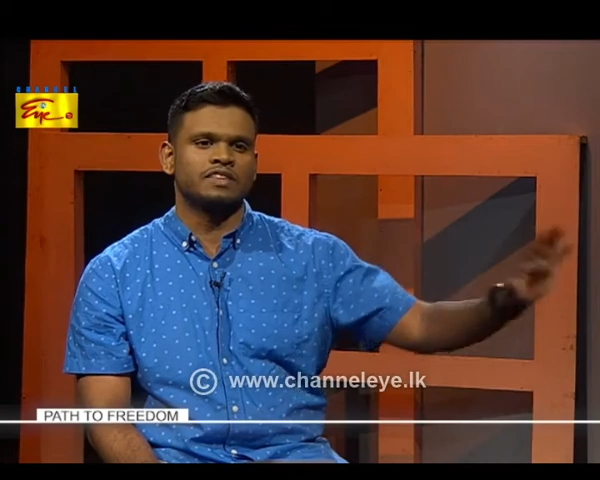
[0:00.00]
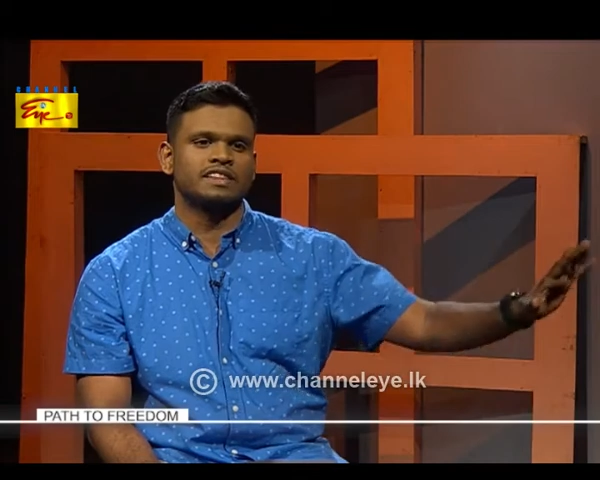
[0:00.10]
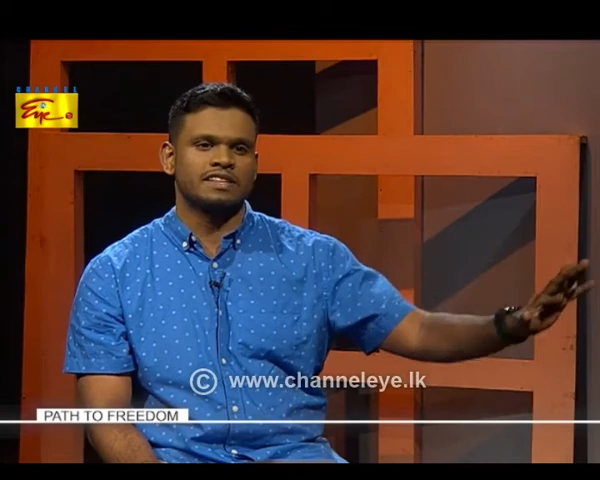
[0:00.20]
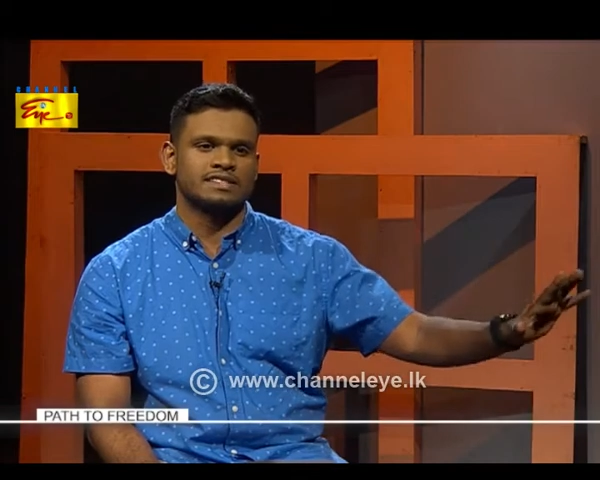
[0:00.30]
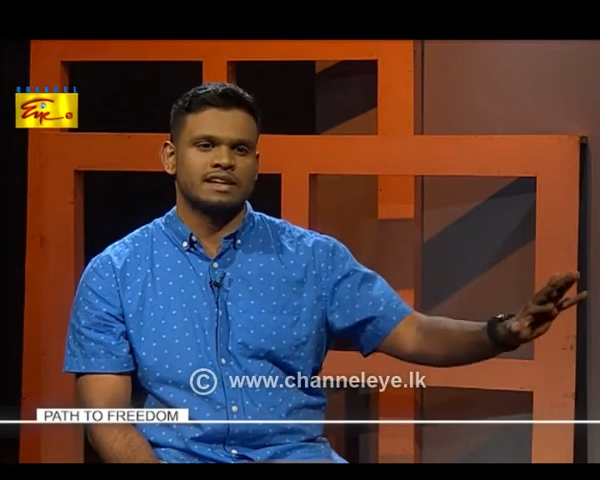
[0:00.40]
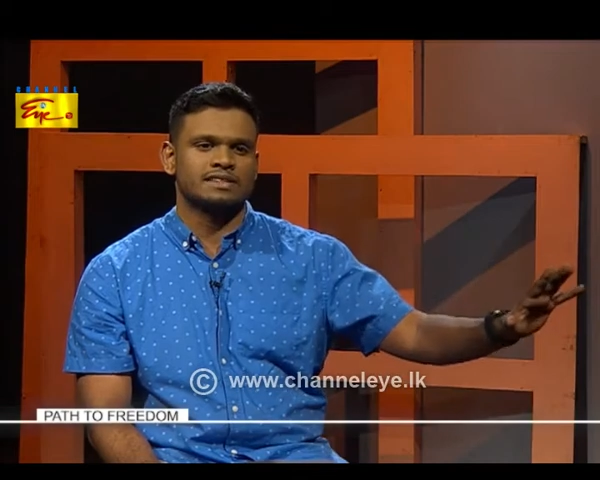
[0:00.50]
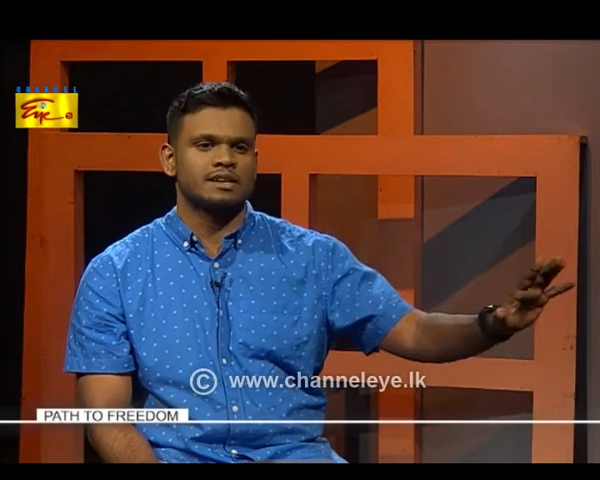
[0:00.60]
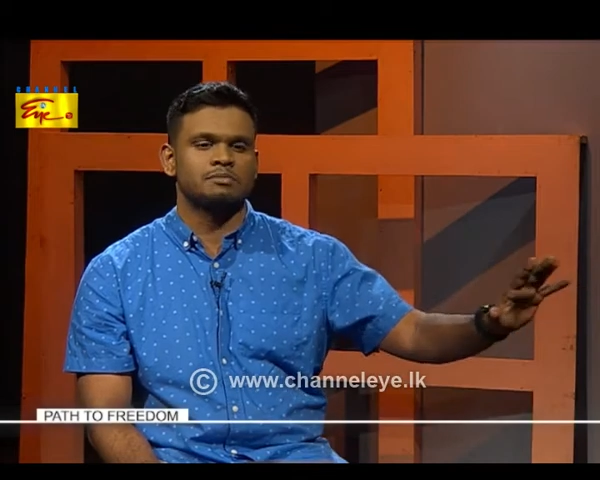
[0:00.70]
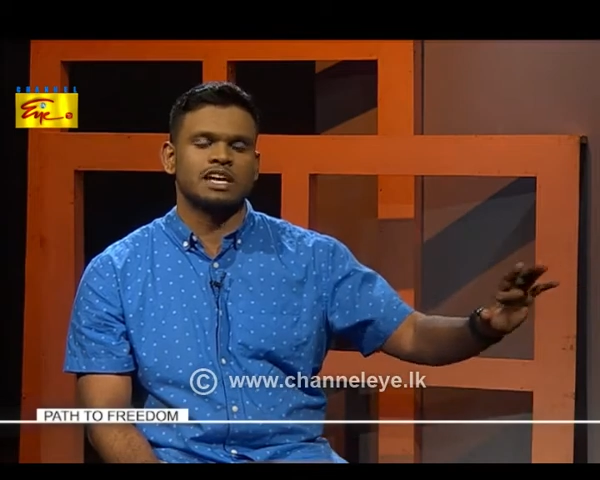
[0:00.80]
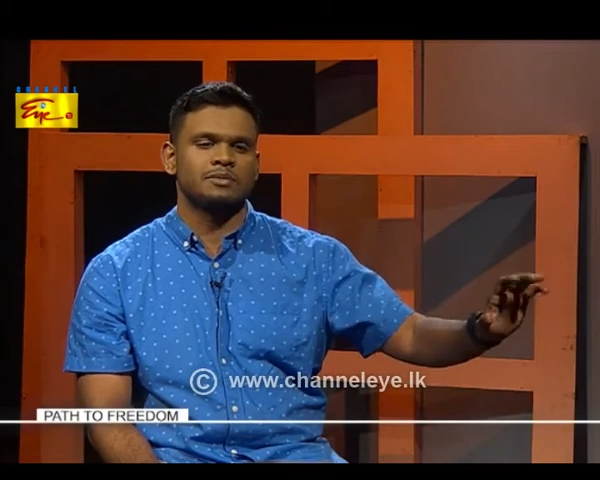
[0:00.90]
the things that
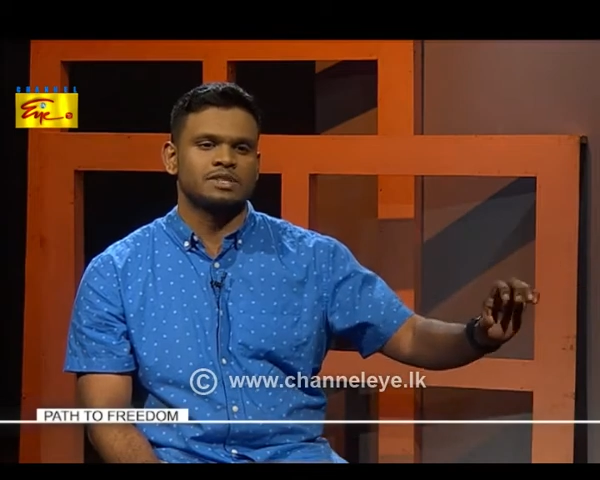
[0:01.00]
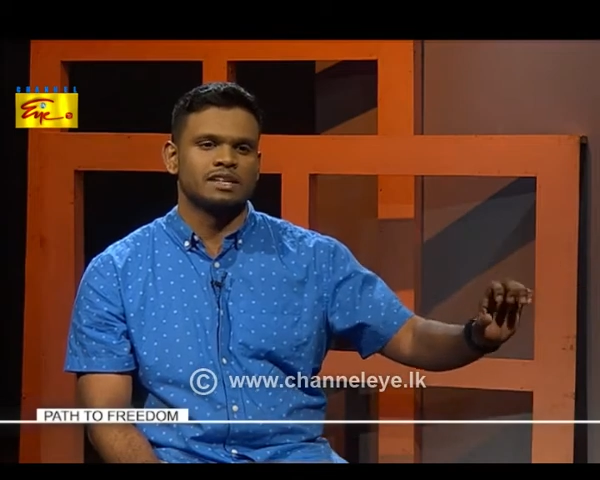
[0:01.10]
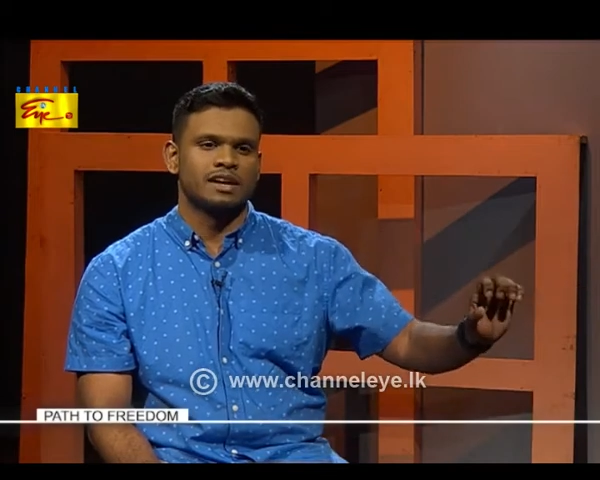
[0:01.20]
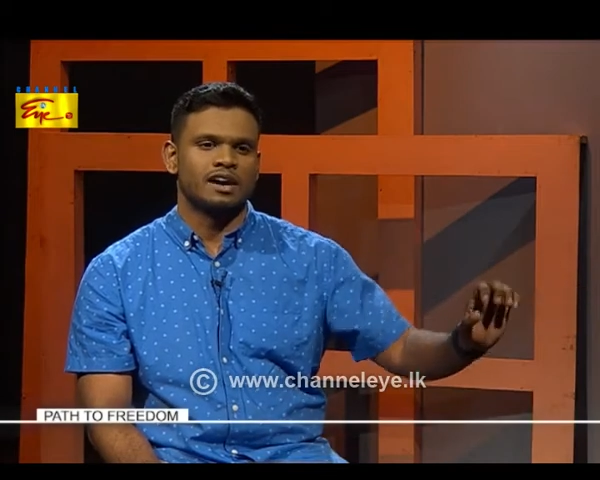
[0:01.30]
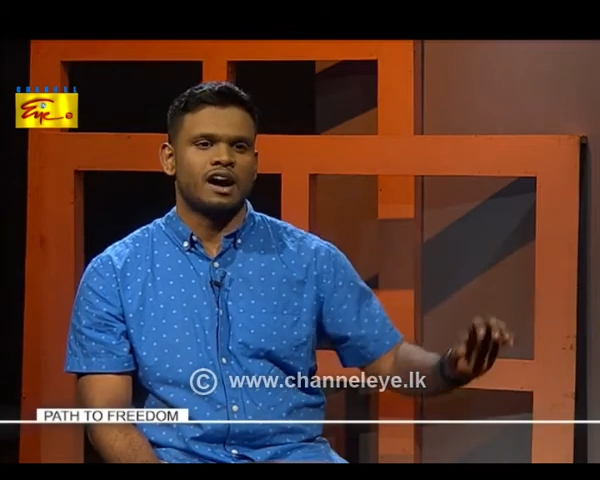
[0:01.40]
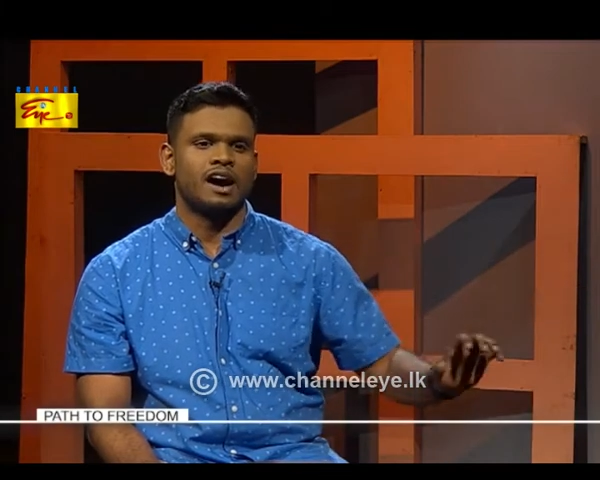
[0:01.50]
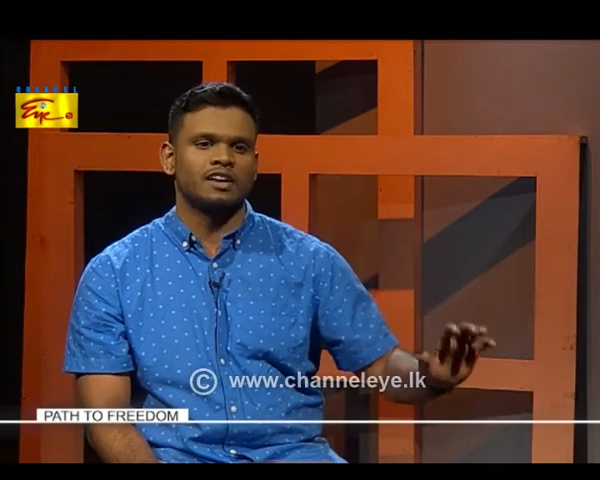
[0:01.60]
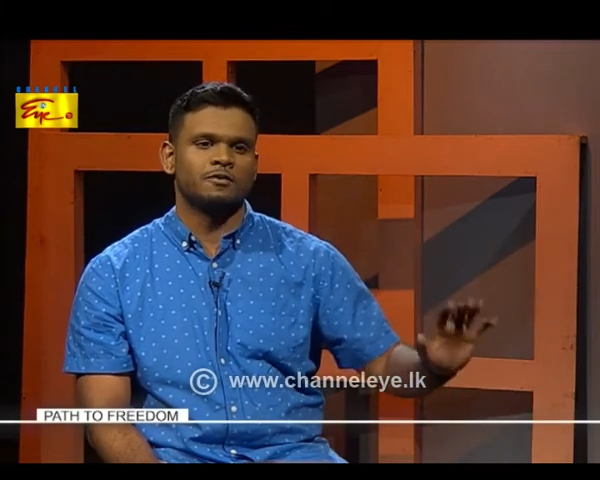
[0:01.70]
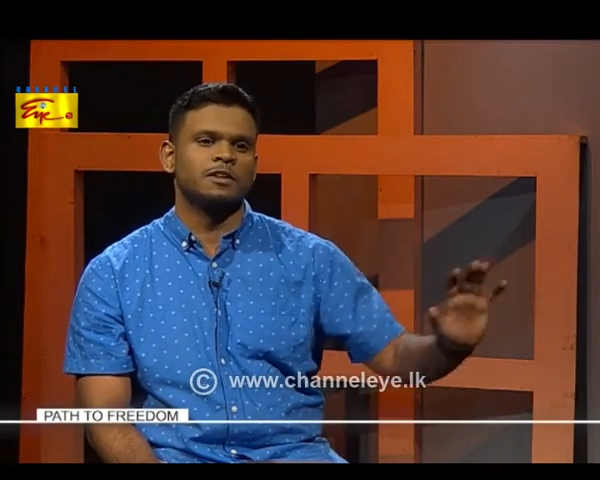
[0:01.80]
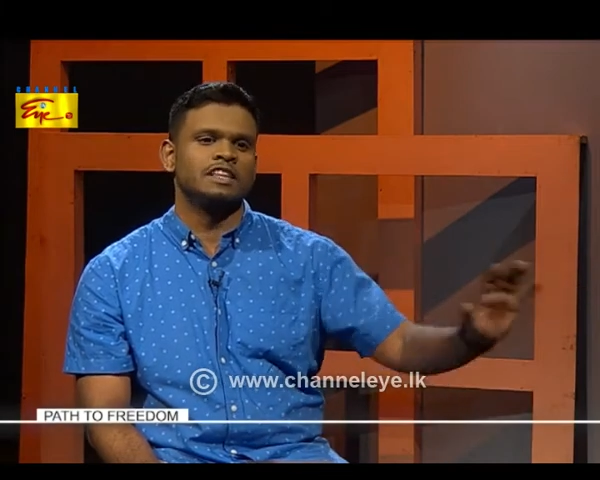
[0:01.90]
sometimes
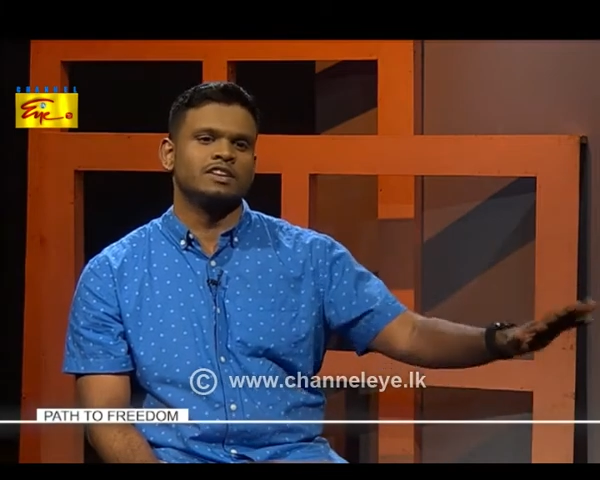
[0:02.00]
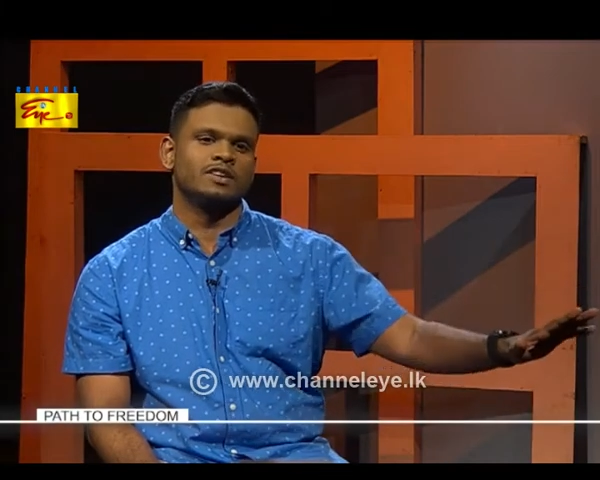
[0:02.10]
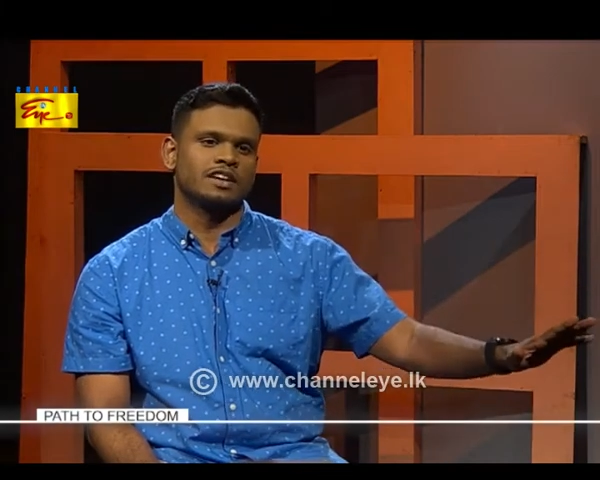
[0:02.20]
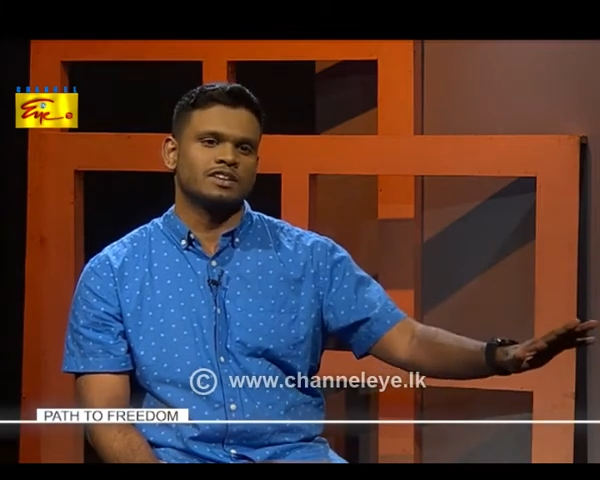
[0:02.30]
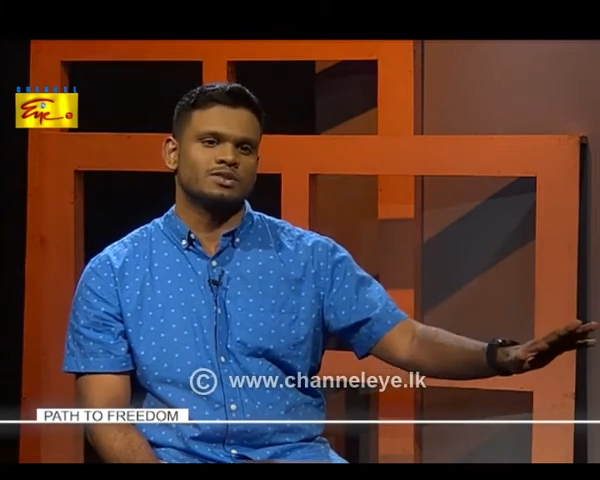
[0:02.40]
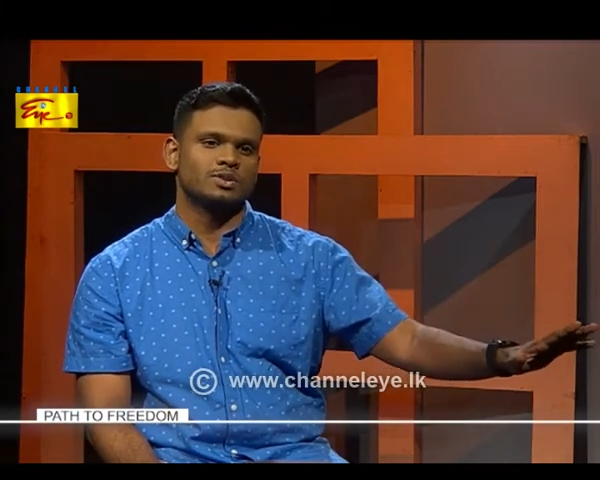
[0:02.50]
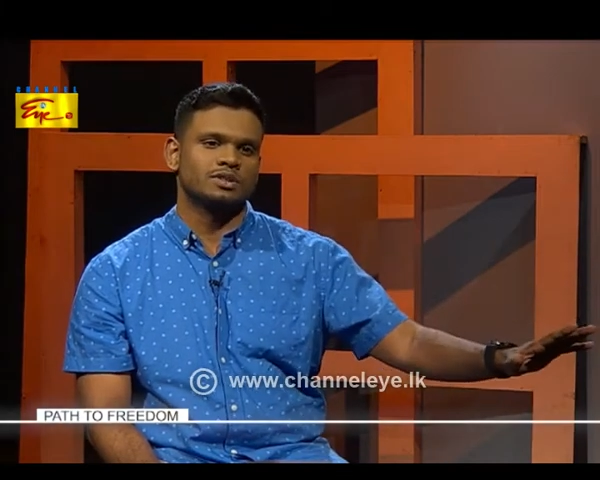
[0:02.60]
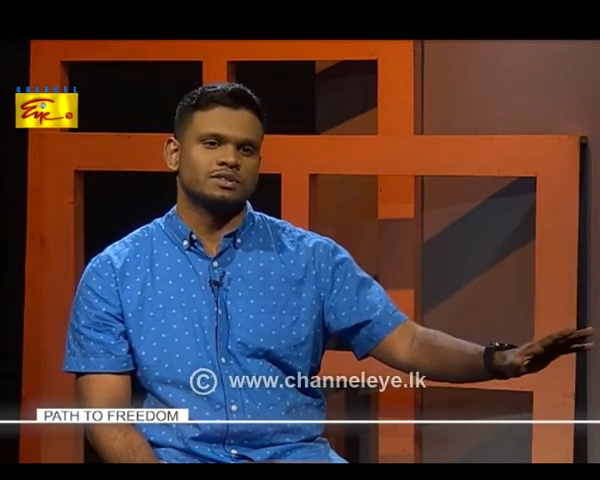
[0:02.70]
aren't within your control?